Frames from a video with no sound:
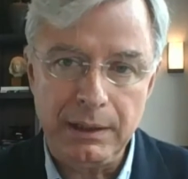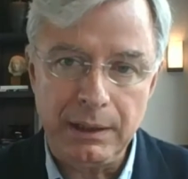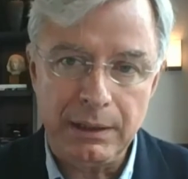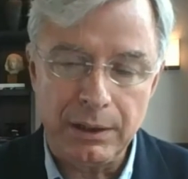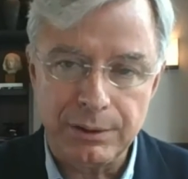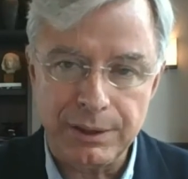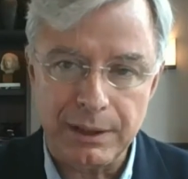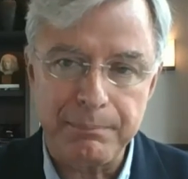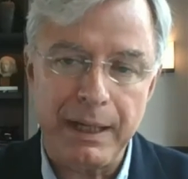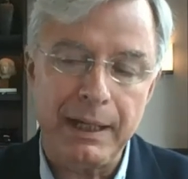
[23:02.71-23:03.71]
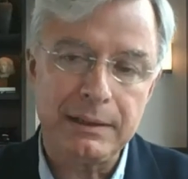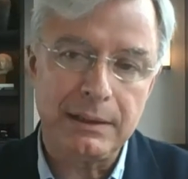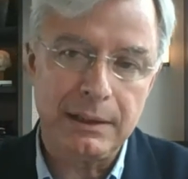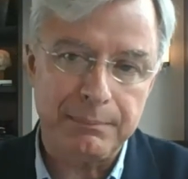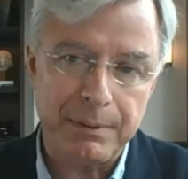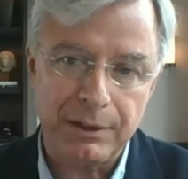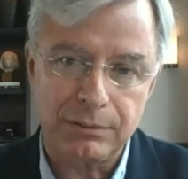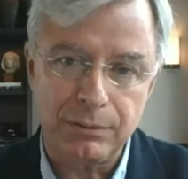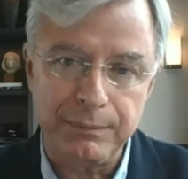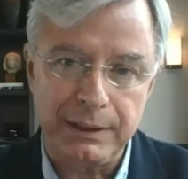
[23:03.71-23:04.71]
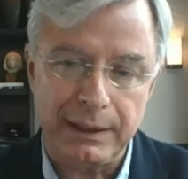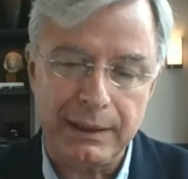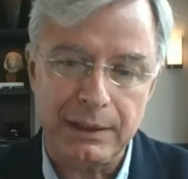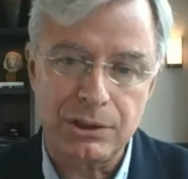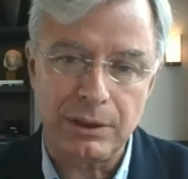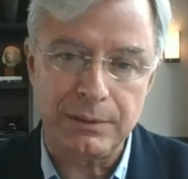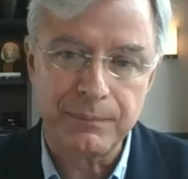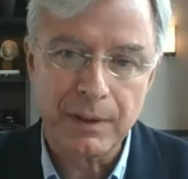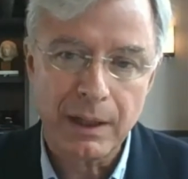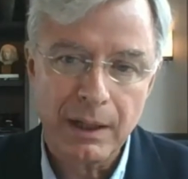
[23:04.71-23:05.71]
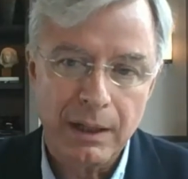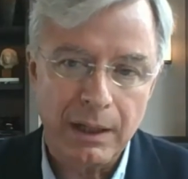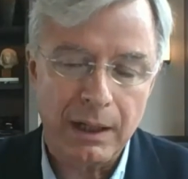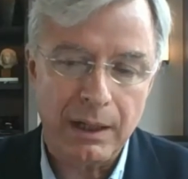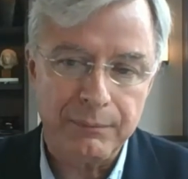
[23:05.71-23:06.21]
maybe under their bed, in their bathroom, in their kitchen,